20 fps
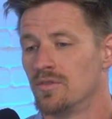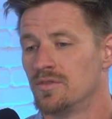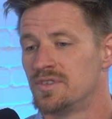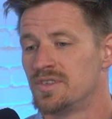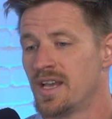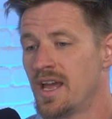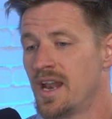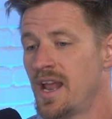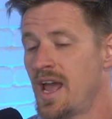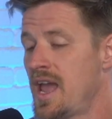
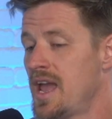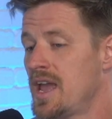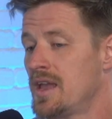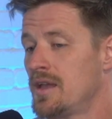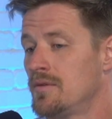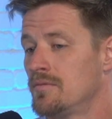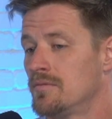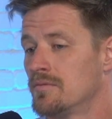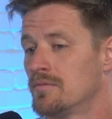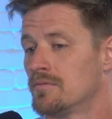said,
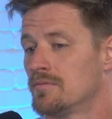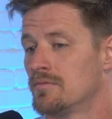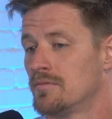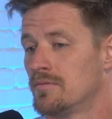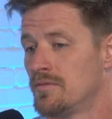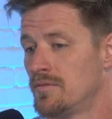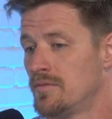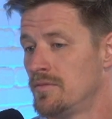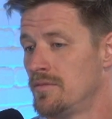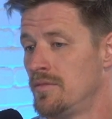hey,
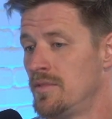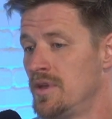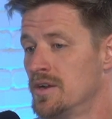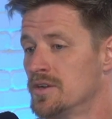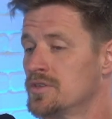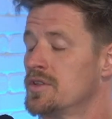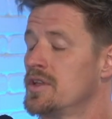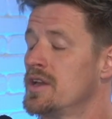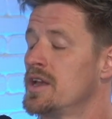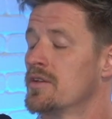
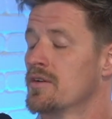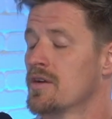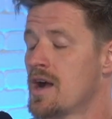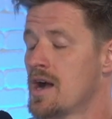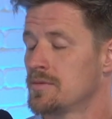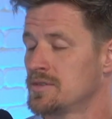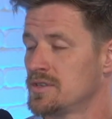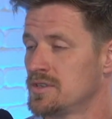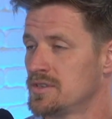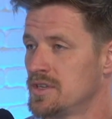these are the other
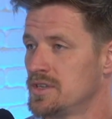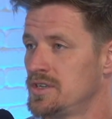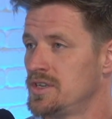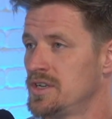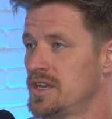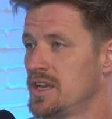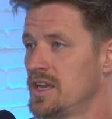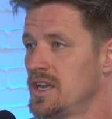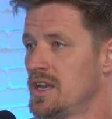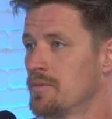options that
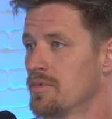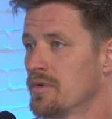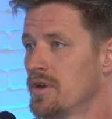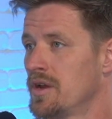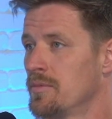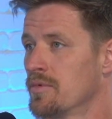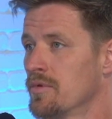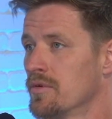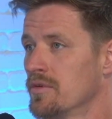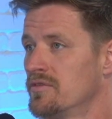you can get
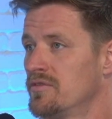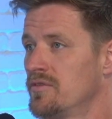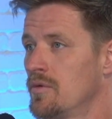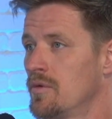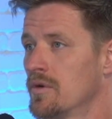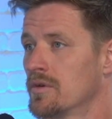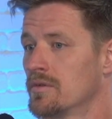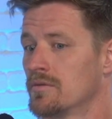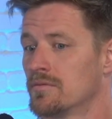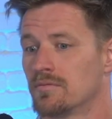pre-approved
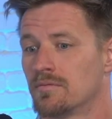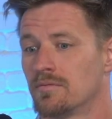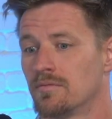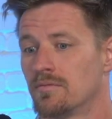for.